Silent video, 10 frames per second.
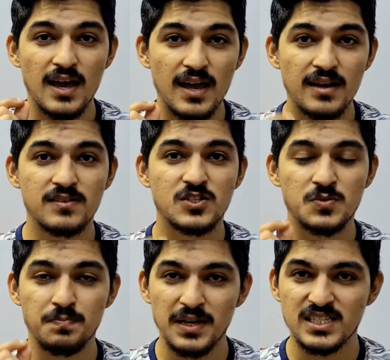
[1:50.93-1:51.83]
in a
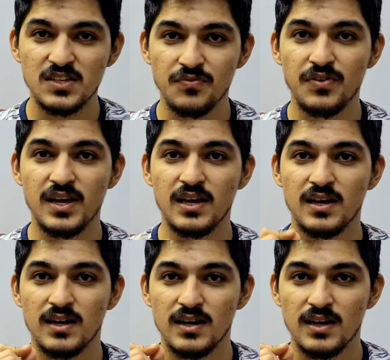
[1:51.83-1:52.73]
specific
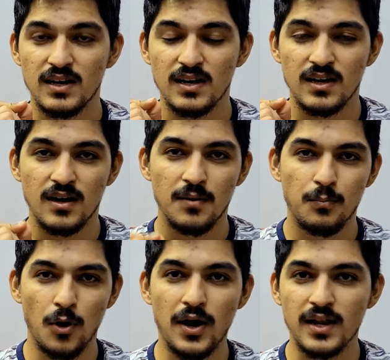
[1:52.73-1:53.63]

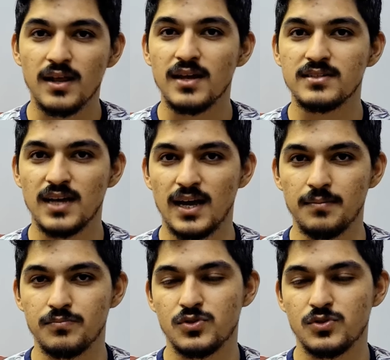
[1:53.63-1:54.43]
point in time.